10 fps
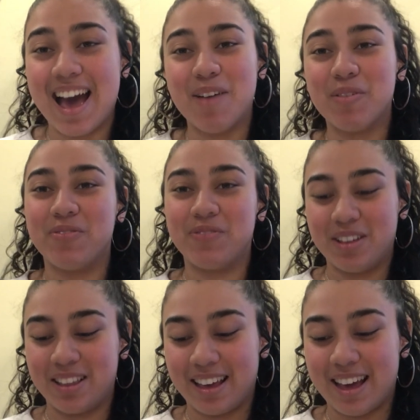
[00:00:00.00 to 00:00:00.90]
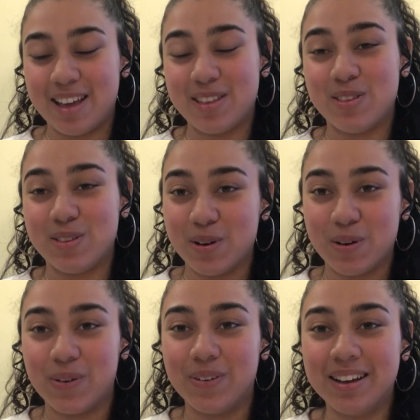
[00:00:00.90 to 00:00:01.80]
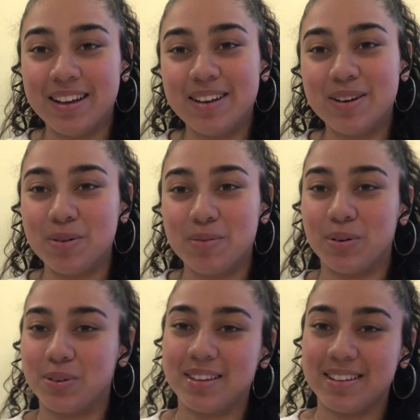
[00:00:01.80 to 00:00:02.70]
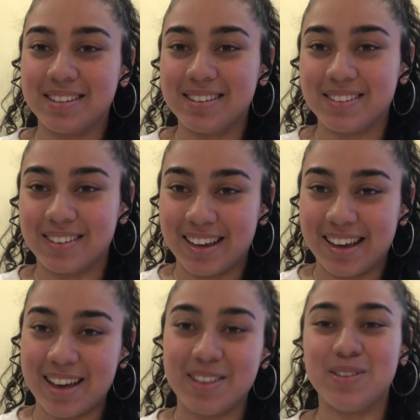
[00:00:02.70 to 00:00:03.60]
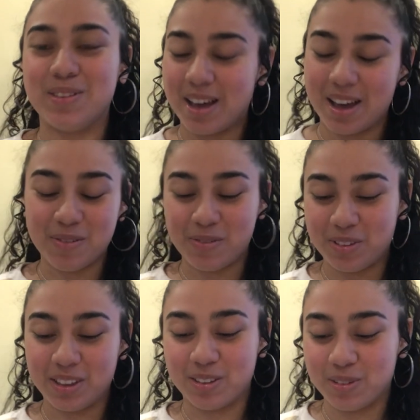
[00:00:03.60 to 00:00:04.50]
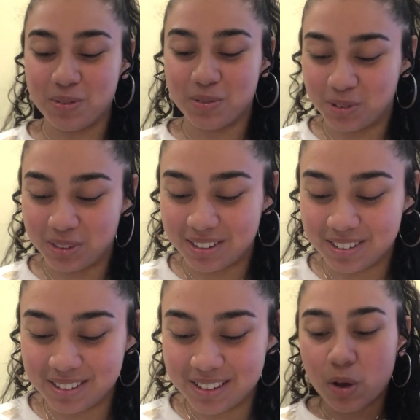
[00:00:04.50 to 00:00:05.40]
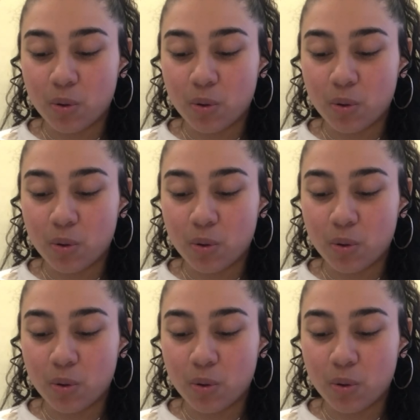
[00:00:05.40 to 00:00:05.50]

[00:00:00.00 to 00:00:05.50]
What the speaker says: I have a feeling I know who wrote this, okay? I have a feeling I know who wrote this.